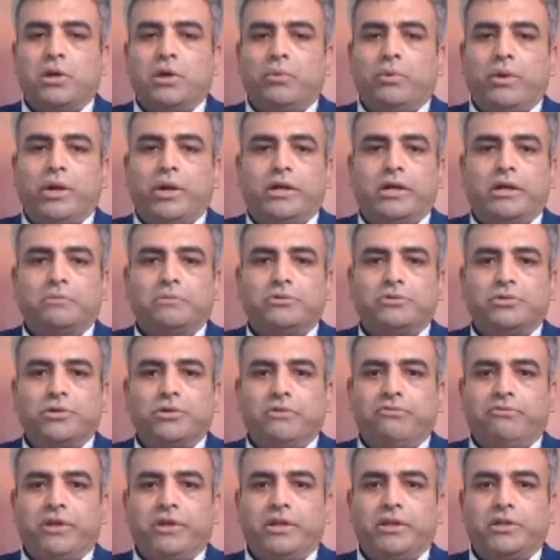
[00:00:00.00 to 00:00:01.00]
When it comes to
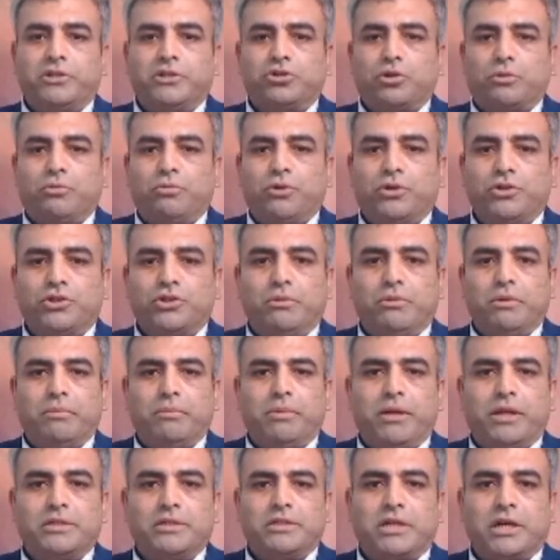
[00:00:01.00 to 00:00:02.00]
Nifty, the stop loss should be
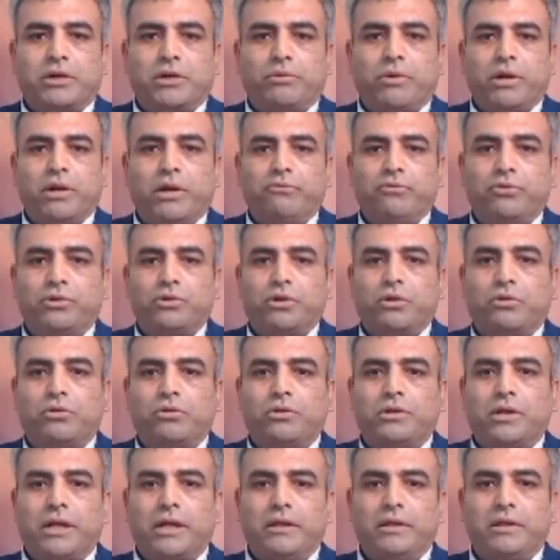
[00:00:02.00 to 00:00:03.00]
placed at
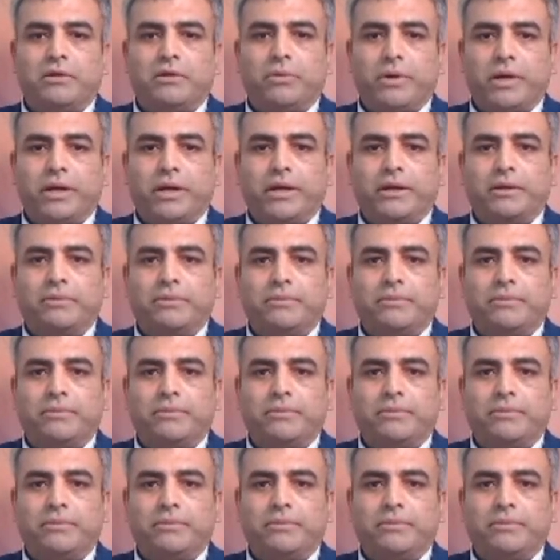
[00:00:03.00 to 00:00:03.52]
24,970.